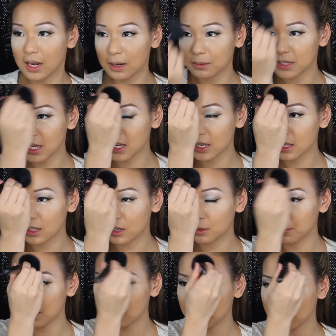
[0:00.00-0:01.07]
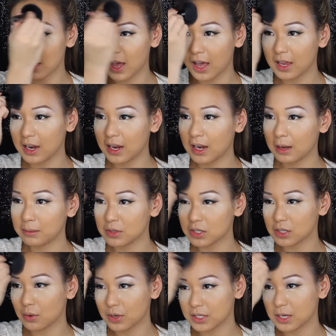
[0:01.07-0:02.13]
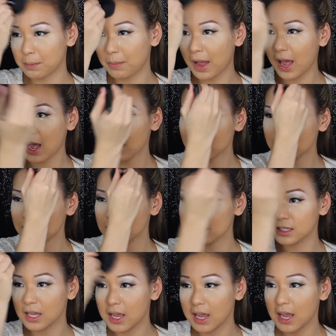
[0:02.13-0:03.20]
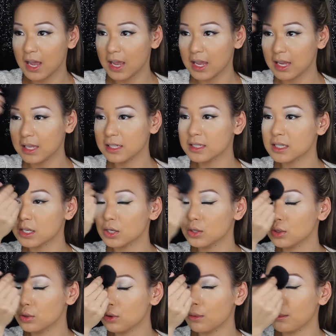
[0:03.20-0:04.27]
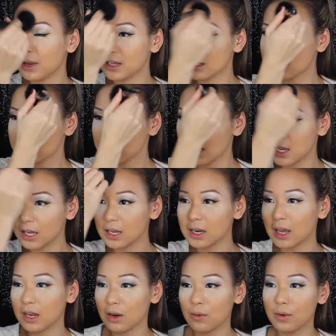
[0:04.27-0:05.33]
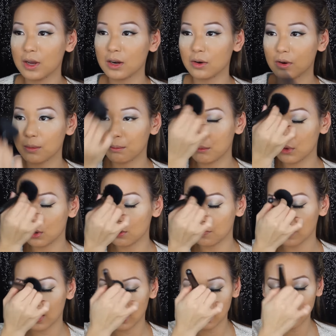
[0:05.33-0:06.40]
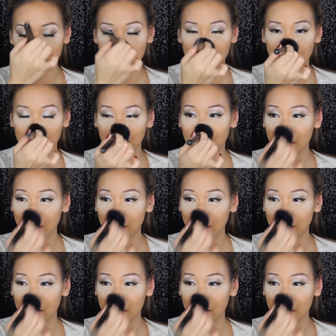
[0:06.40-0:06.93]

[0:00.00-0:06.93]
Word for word: and I'm taking a little bit of that and I'm just going to pat this into my skin. I don't want to move any kind of